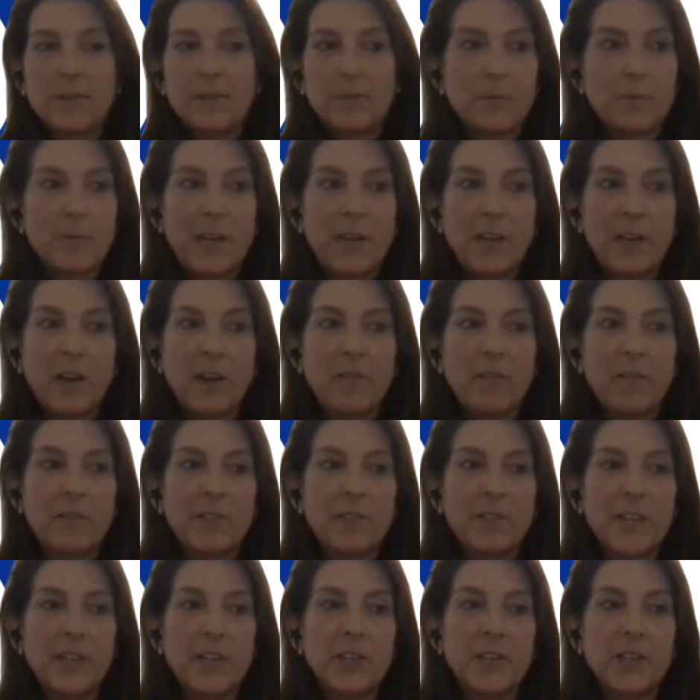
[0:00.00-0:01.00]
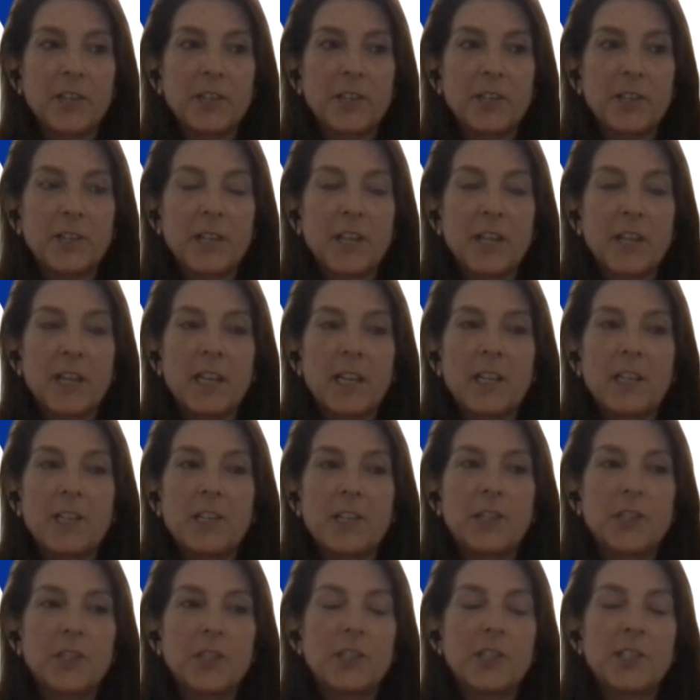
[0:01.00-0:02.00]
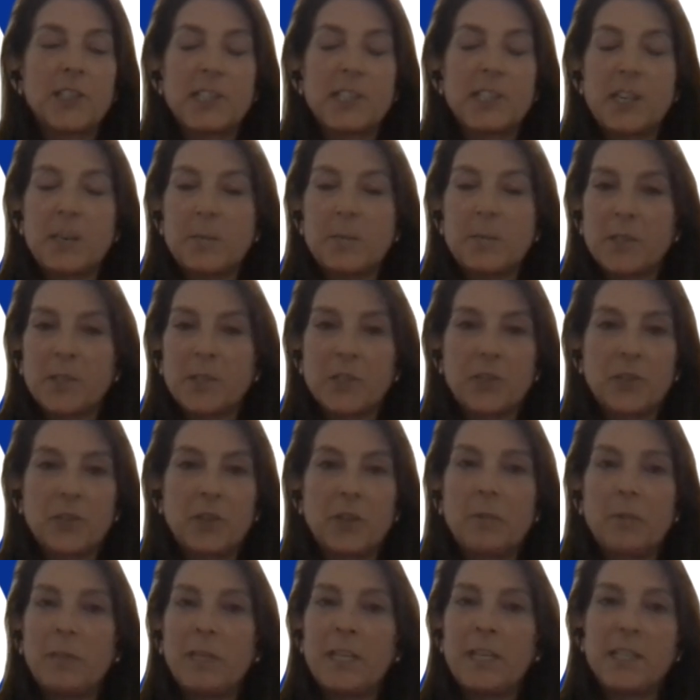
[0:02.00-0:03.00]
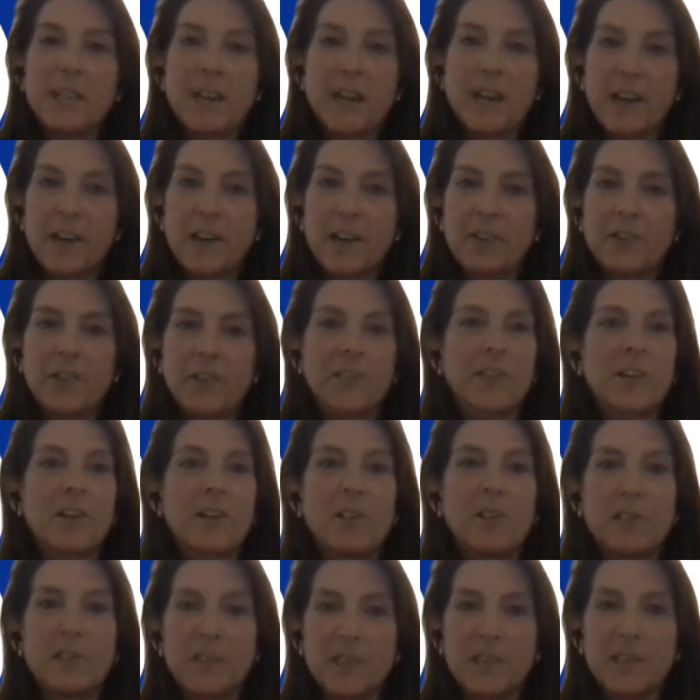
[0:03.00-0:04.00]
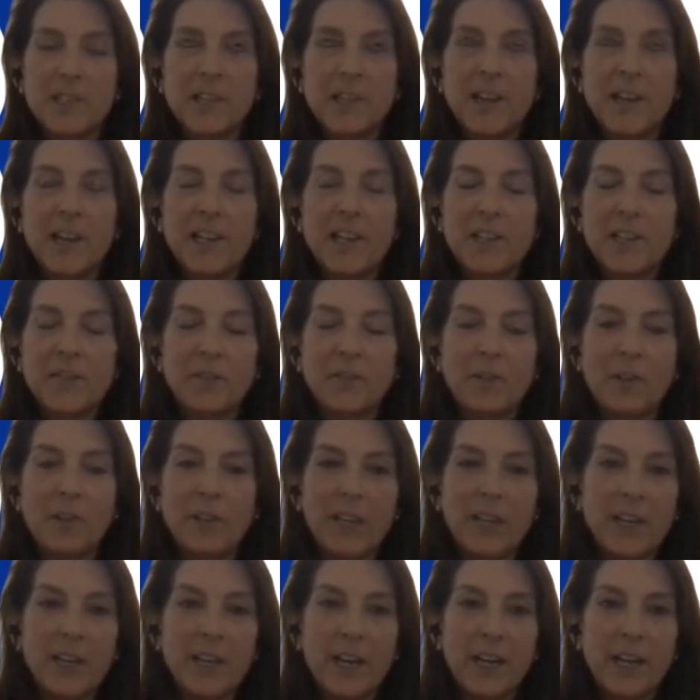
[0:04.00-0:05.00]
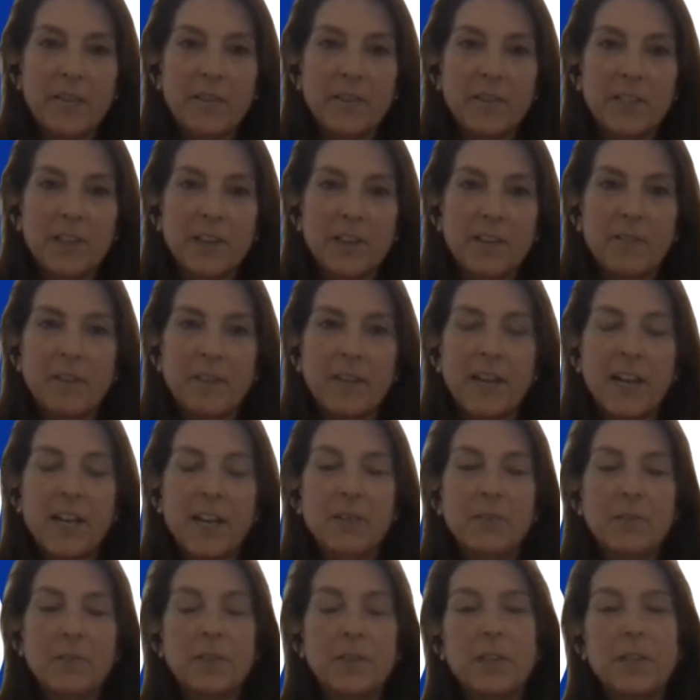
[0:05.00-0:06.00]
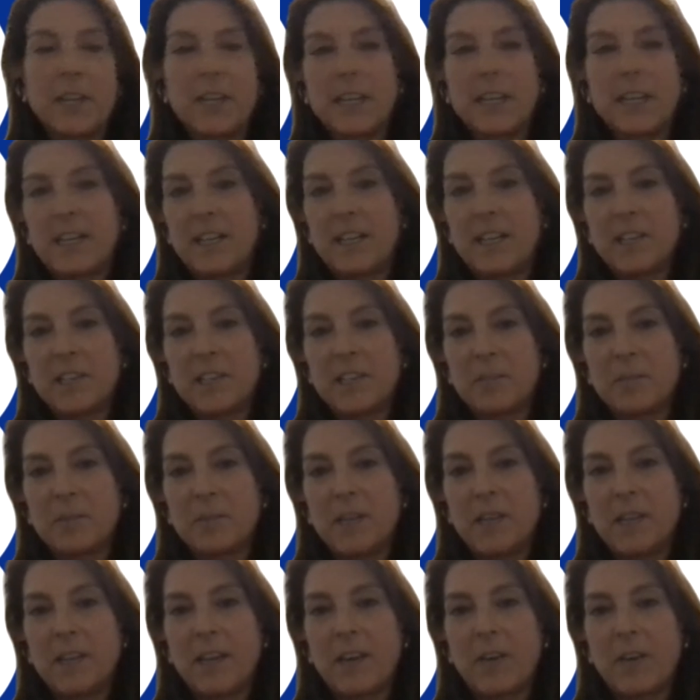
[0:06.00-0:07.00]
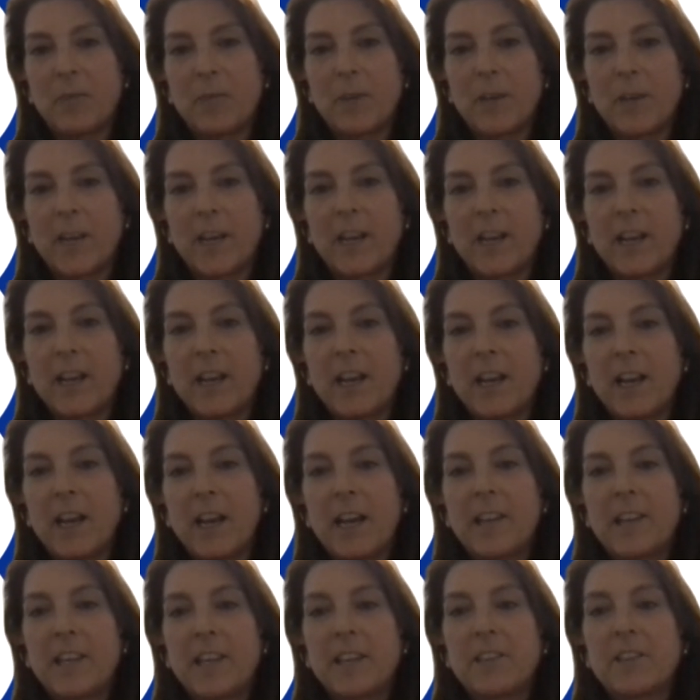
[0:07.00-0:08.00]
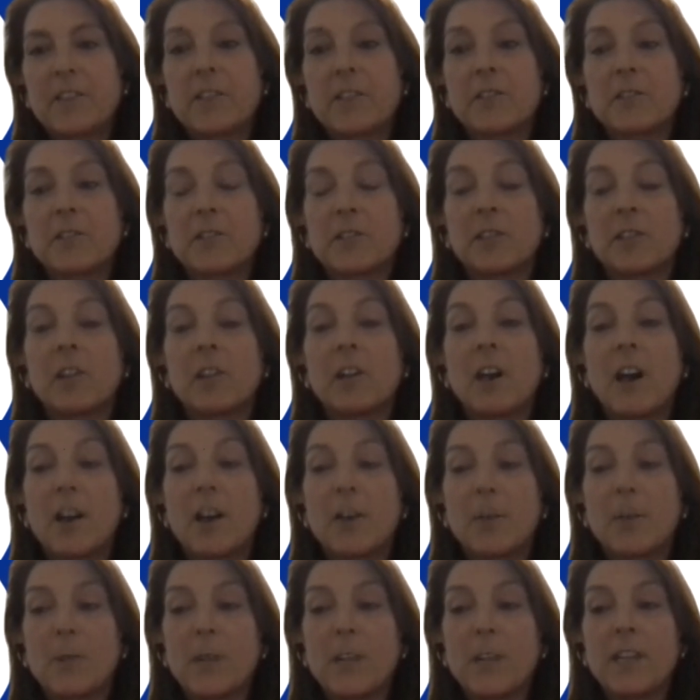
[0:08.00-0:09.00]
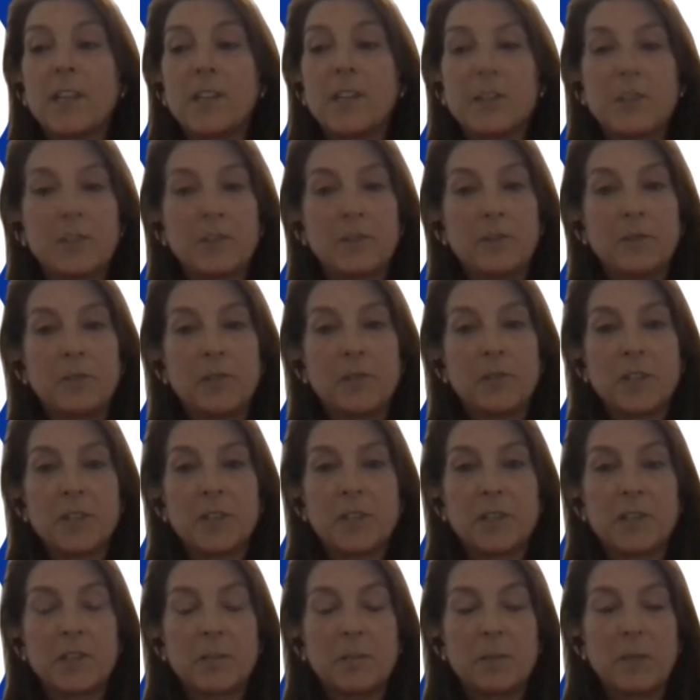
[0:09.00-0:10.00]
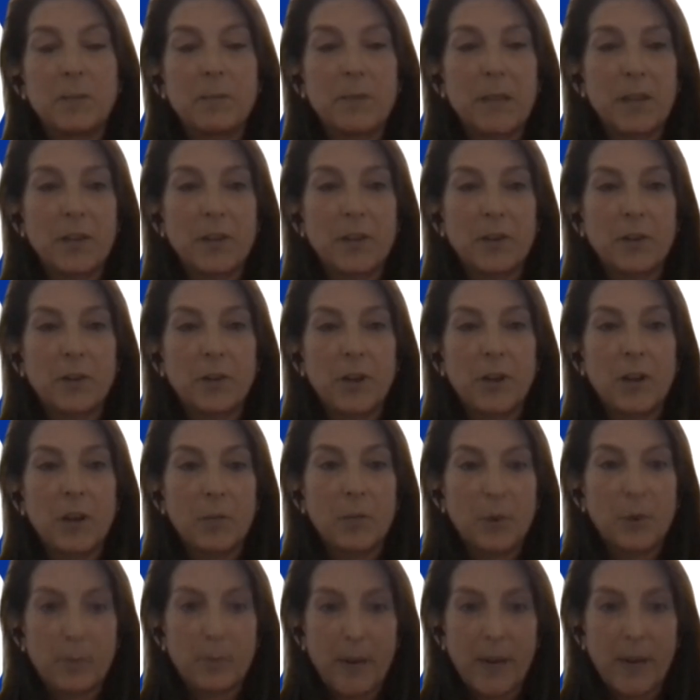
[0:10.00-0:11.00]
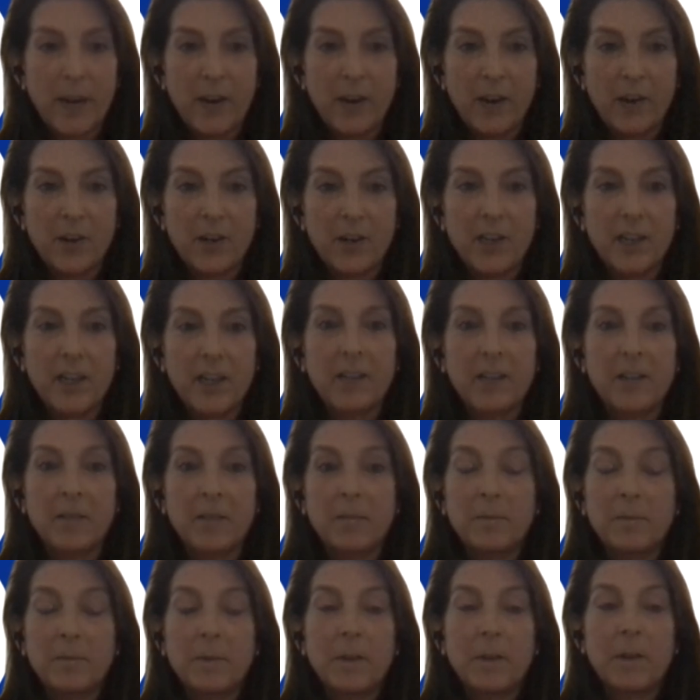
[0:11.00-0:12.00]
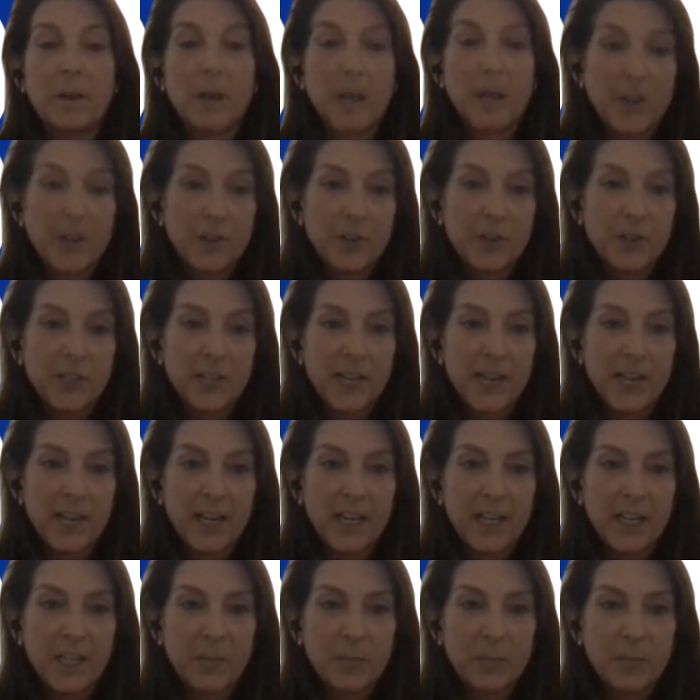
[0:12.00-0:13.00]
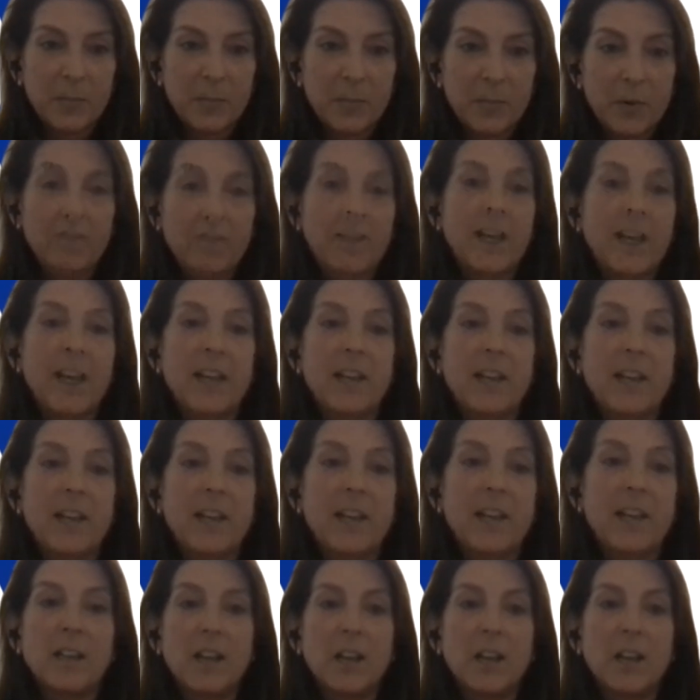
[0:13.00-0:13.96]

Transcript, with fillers: through many conversations, just seems extremely dire, sky is falling kind of stuff. And I don't think it needs to be that way. I think that there's a lot we can do to, to be better prepared. Um, understanding is part of that,